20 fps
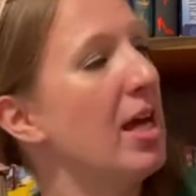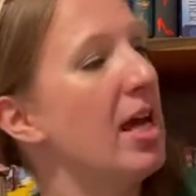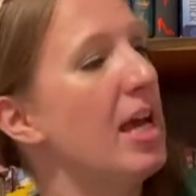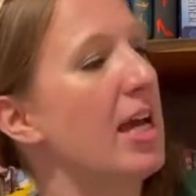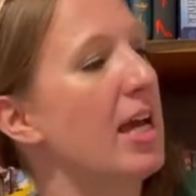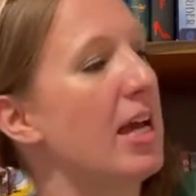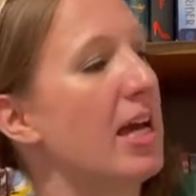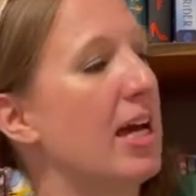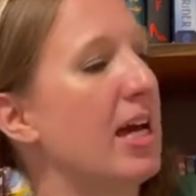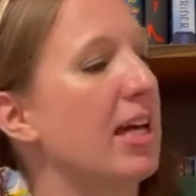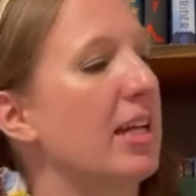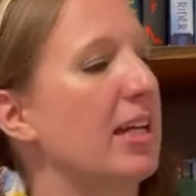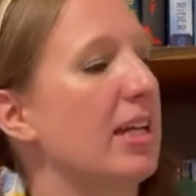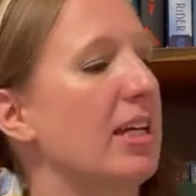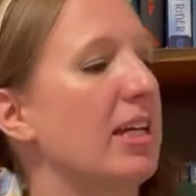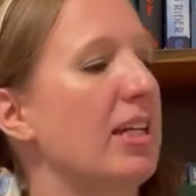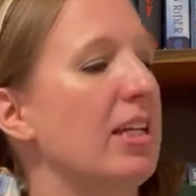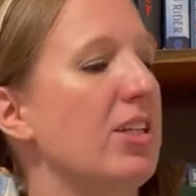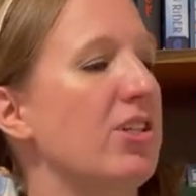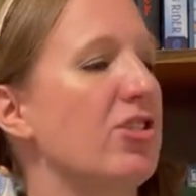And
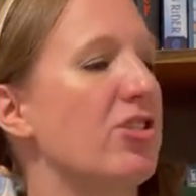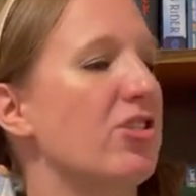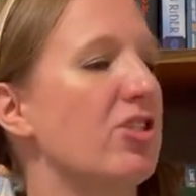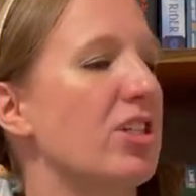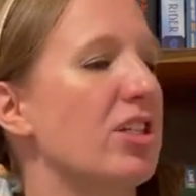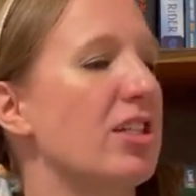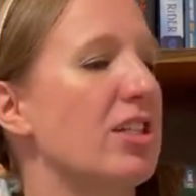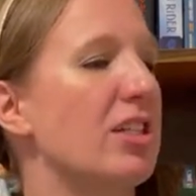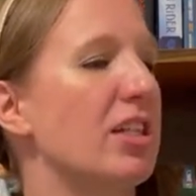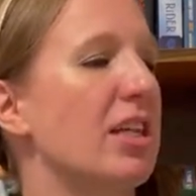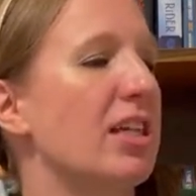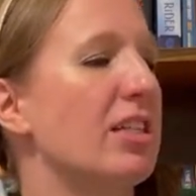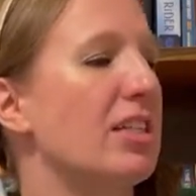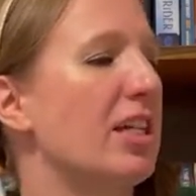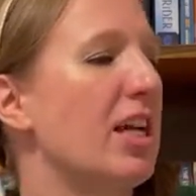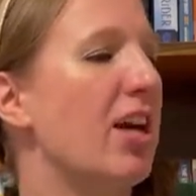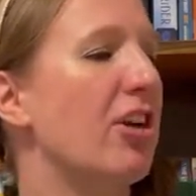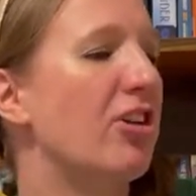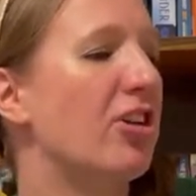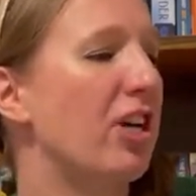it is just, it's
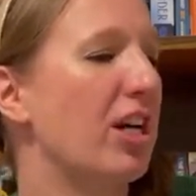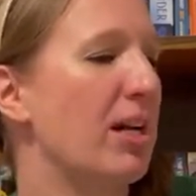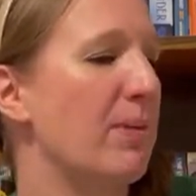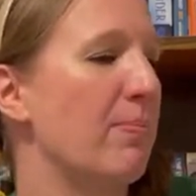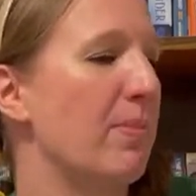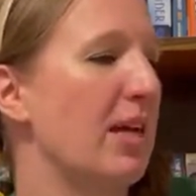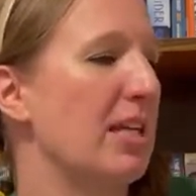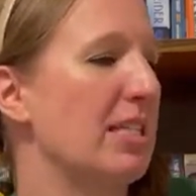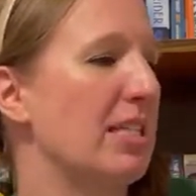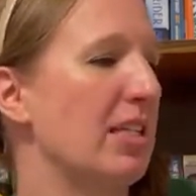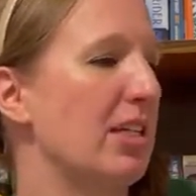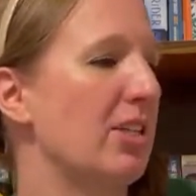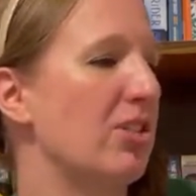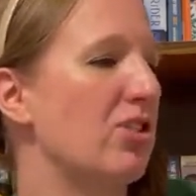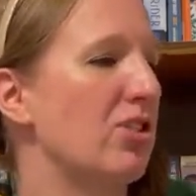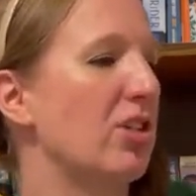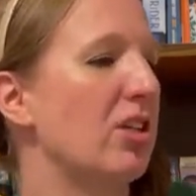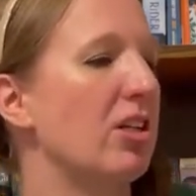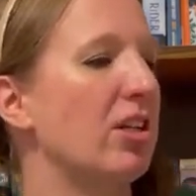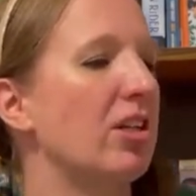got a great
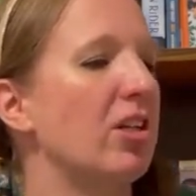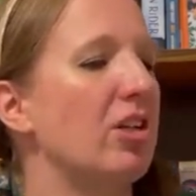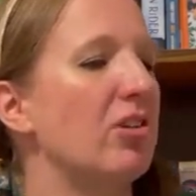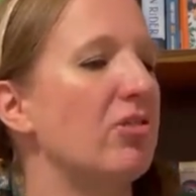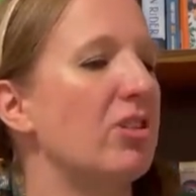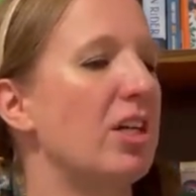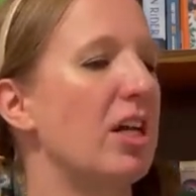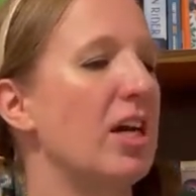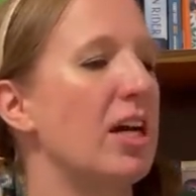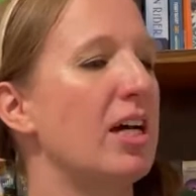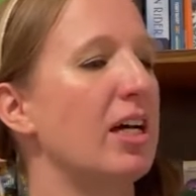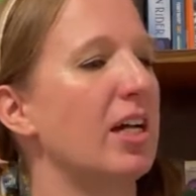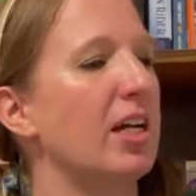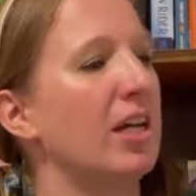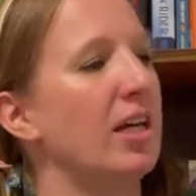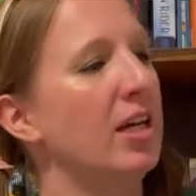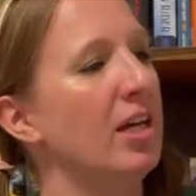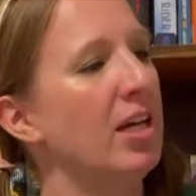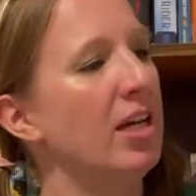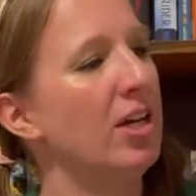message. You know, Duck
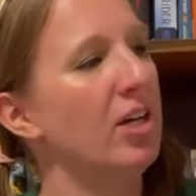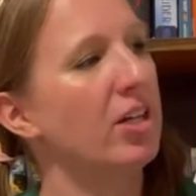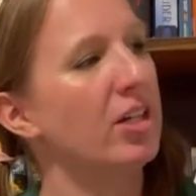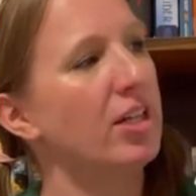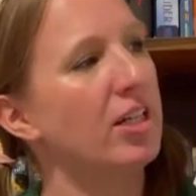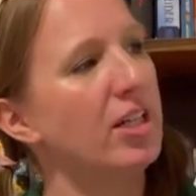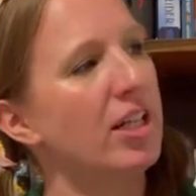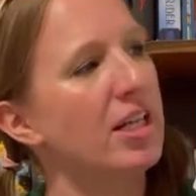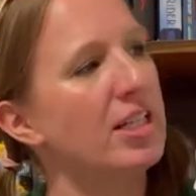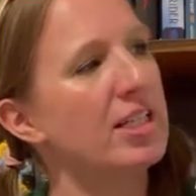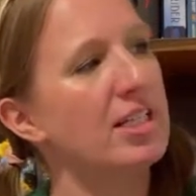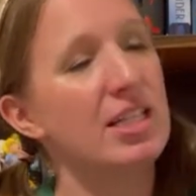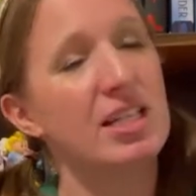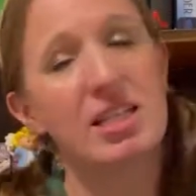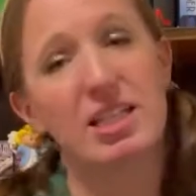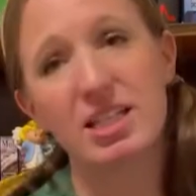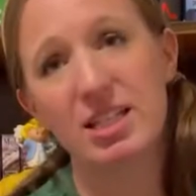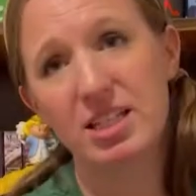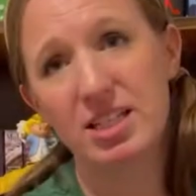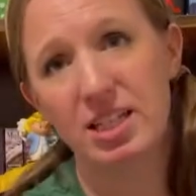
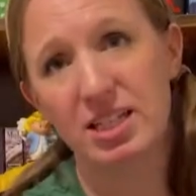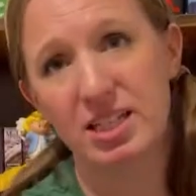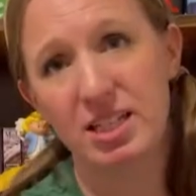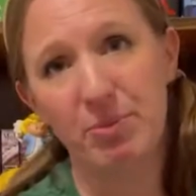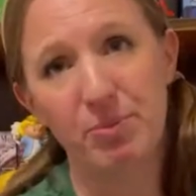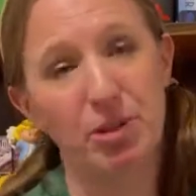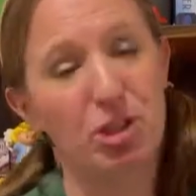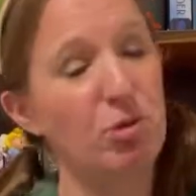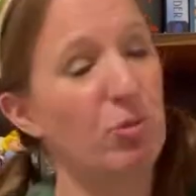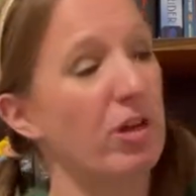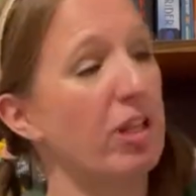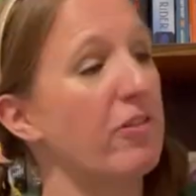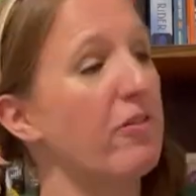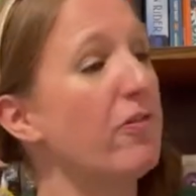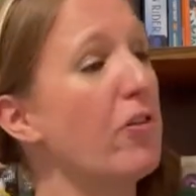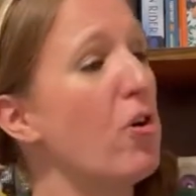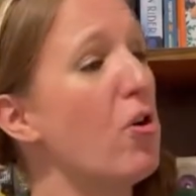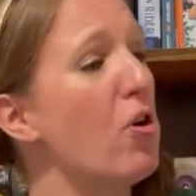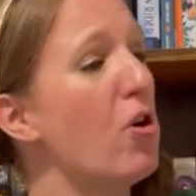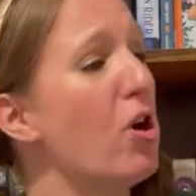realizes it's December
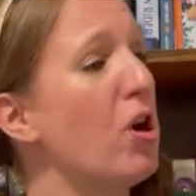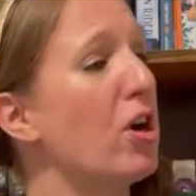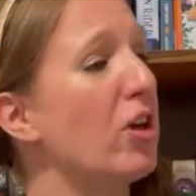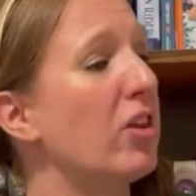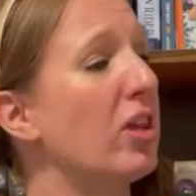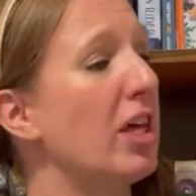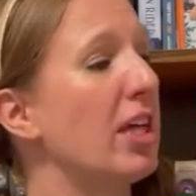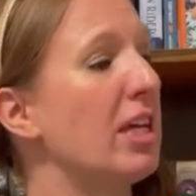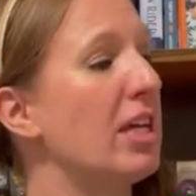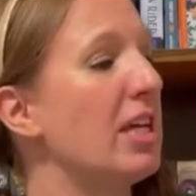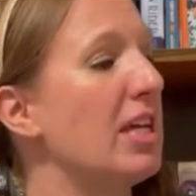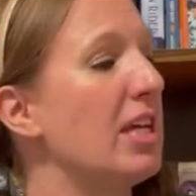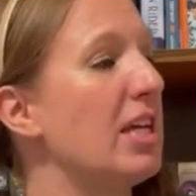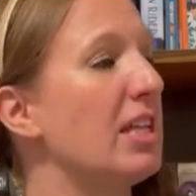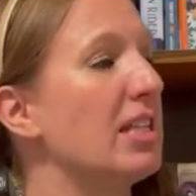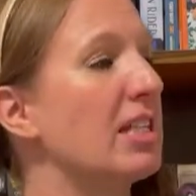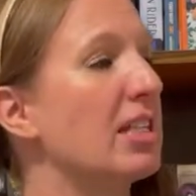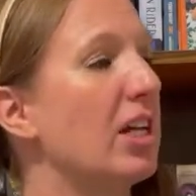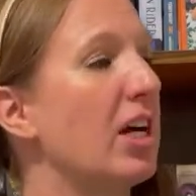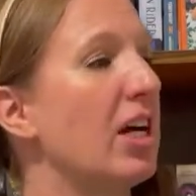24th and
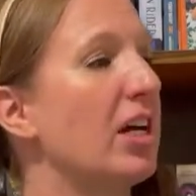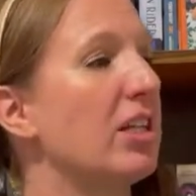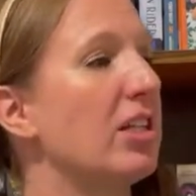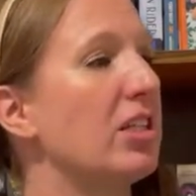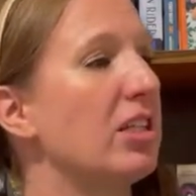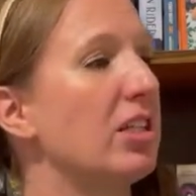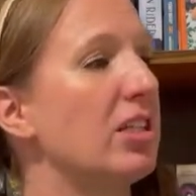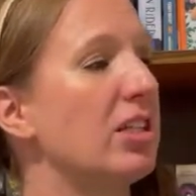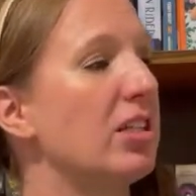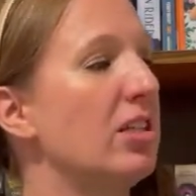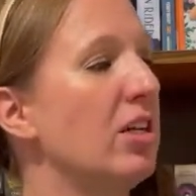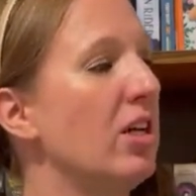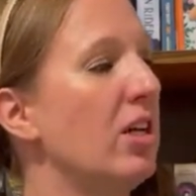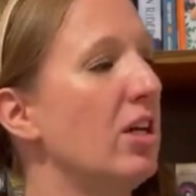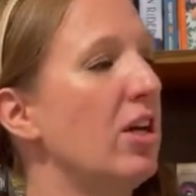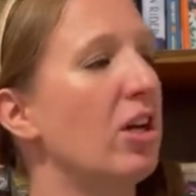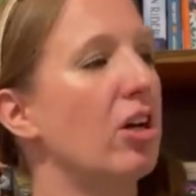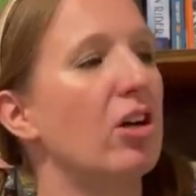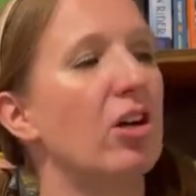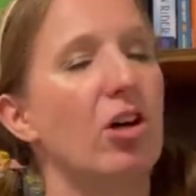he's got to
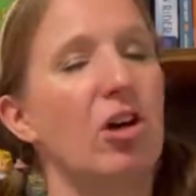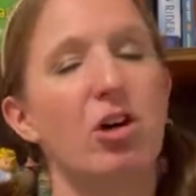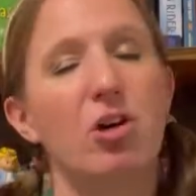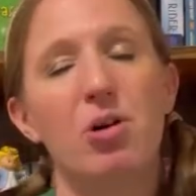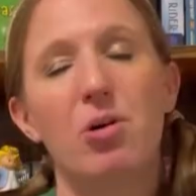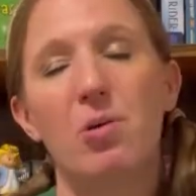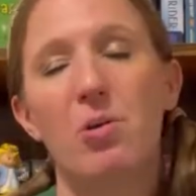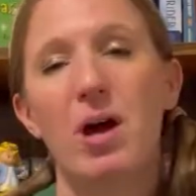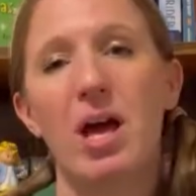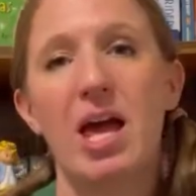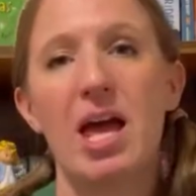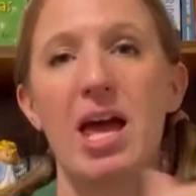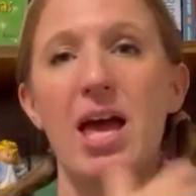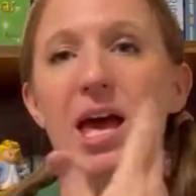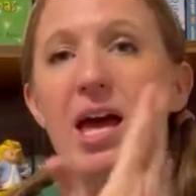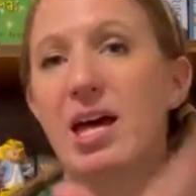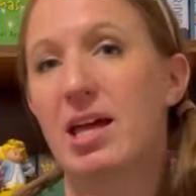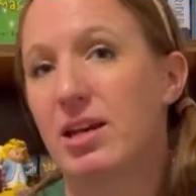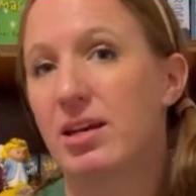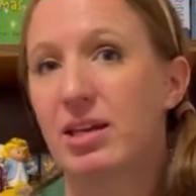go
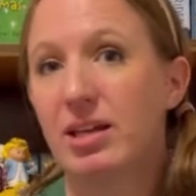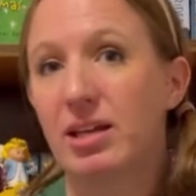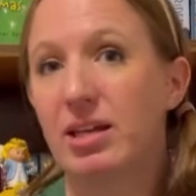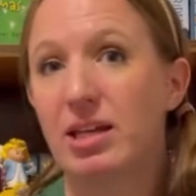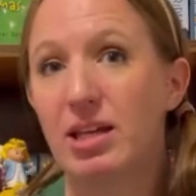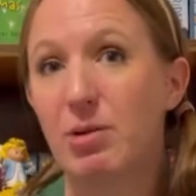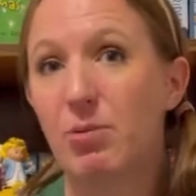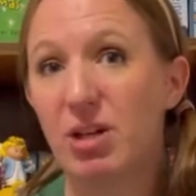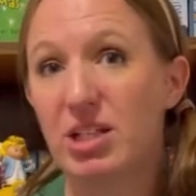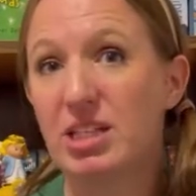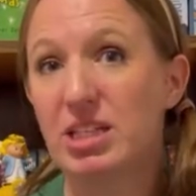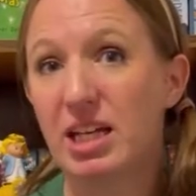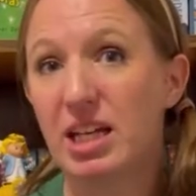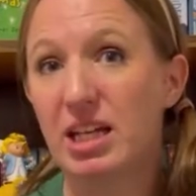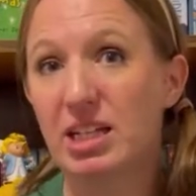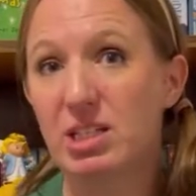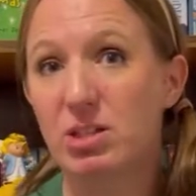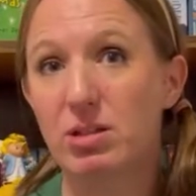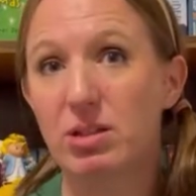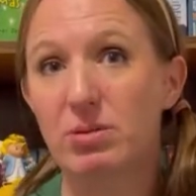and he wants to get
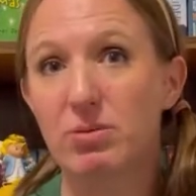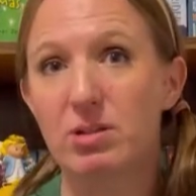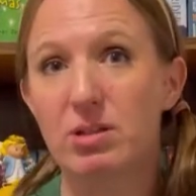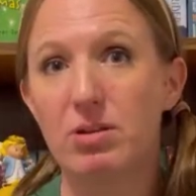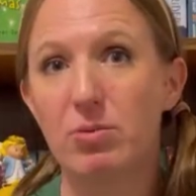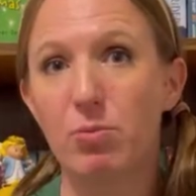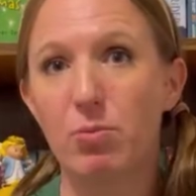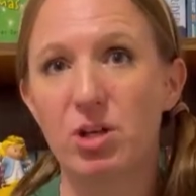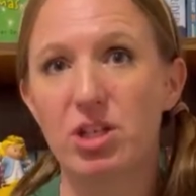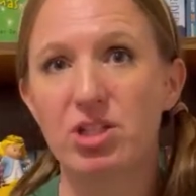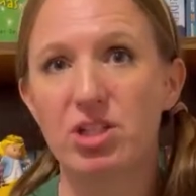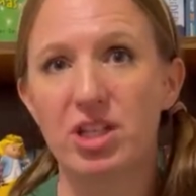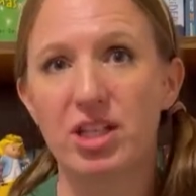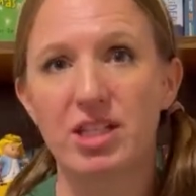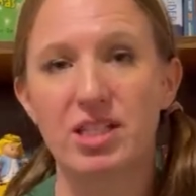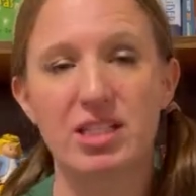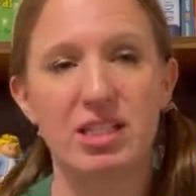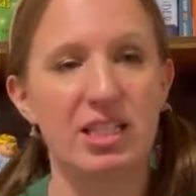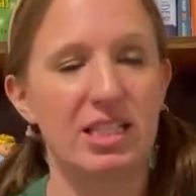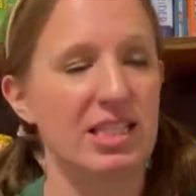his wish
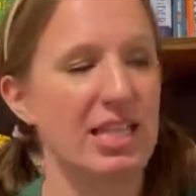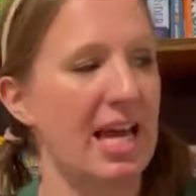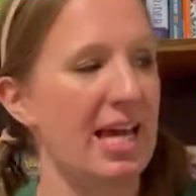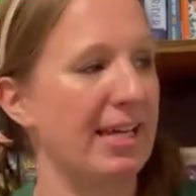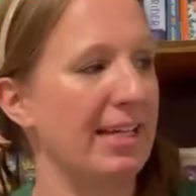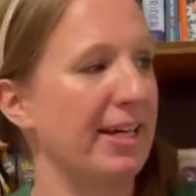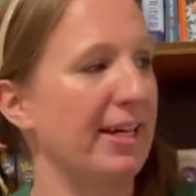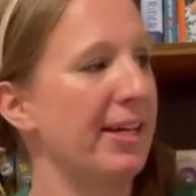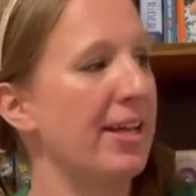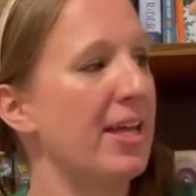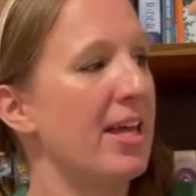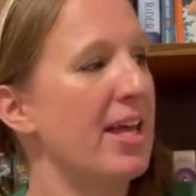list to Santa.